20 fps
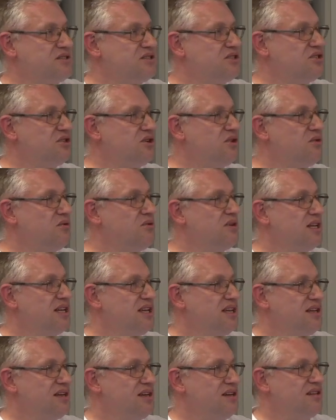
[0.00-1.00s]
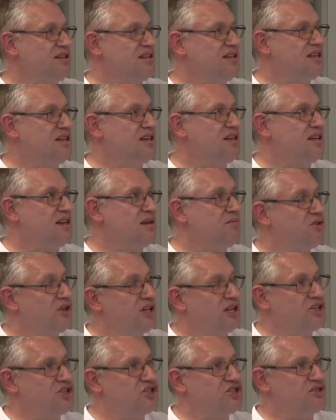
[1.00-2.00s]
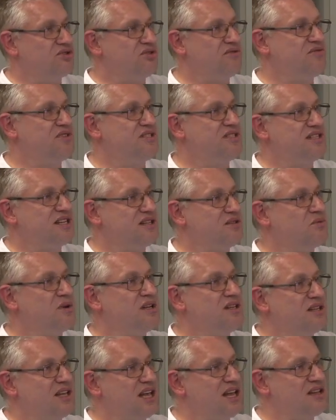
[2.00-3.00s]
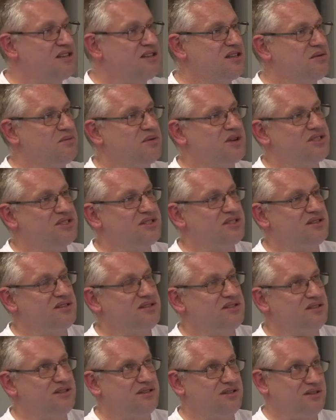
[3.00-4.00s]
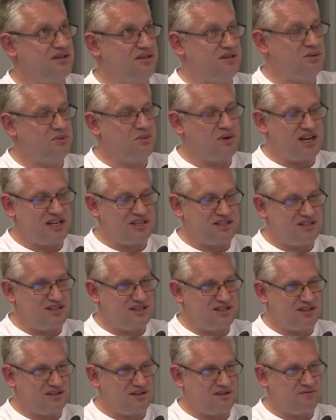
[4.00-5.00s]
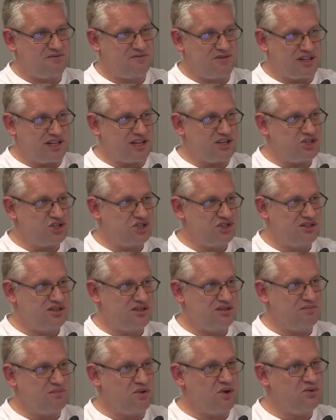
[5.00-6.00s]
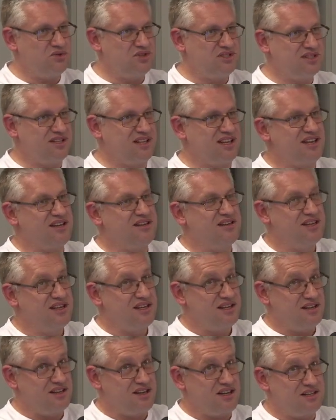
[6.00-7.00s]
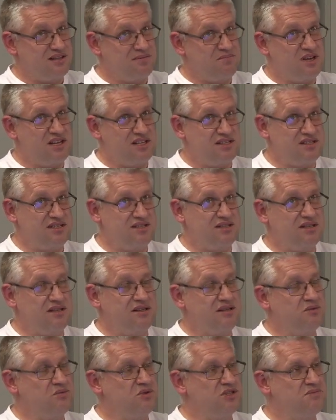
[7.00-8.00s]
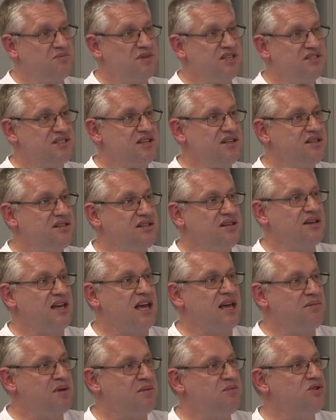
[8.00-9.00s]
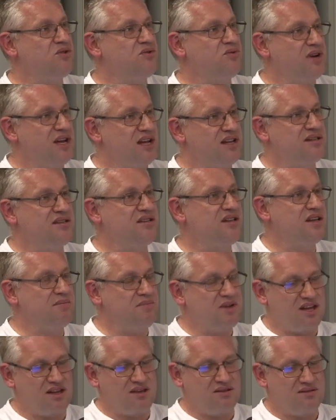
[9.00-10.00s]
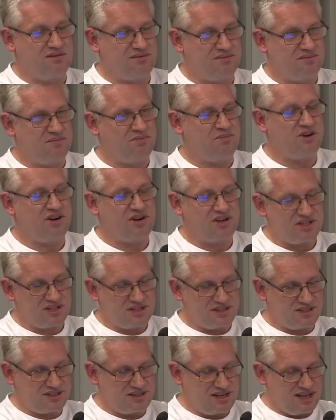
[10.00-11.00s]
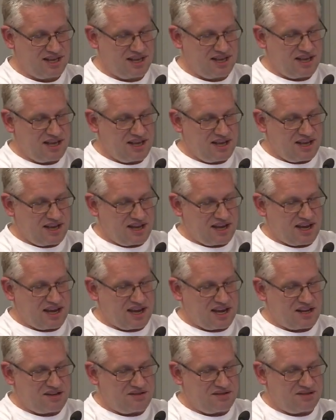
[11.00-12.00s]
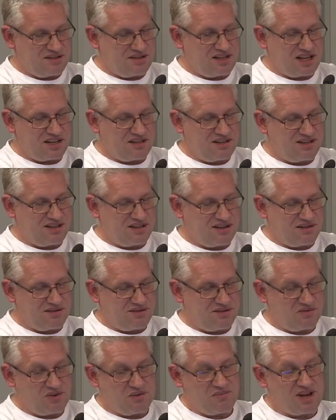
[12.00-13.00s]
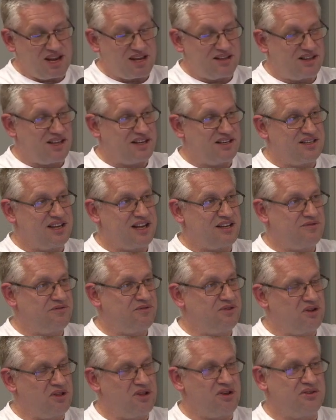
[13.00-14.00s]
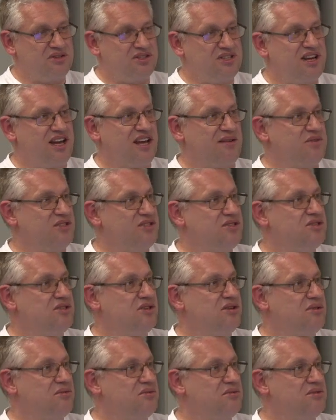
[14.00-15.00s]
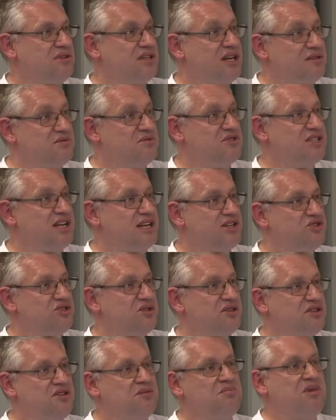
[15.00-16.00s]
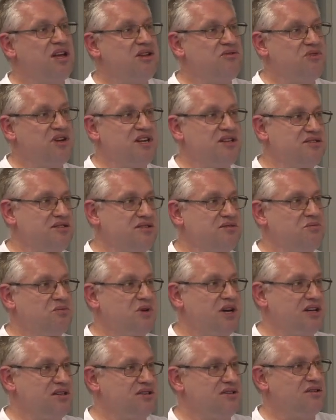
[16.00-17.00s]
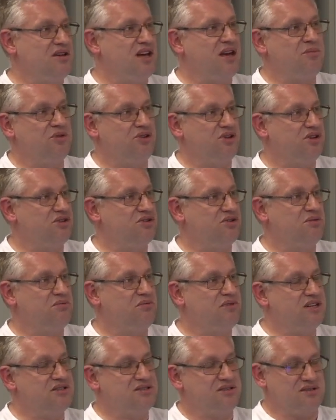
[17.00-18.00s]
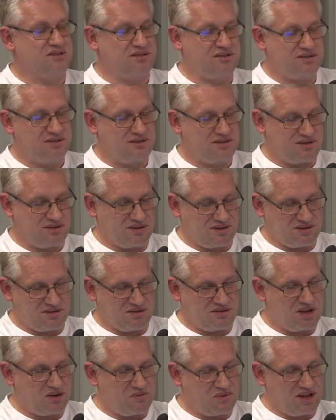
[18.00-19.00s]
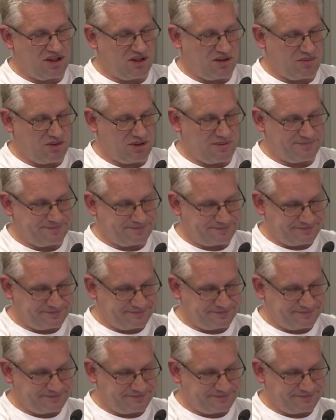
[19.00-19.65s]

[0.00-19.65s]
So the emulation of Z180 wasn't uh, quite uh, finished. mostly it, miss, it was missing the MMU and DMA parts and that uh, remained like that for a long time. So that was actually the main reason why the emulator wasn't uh, available.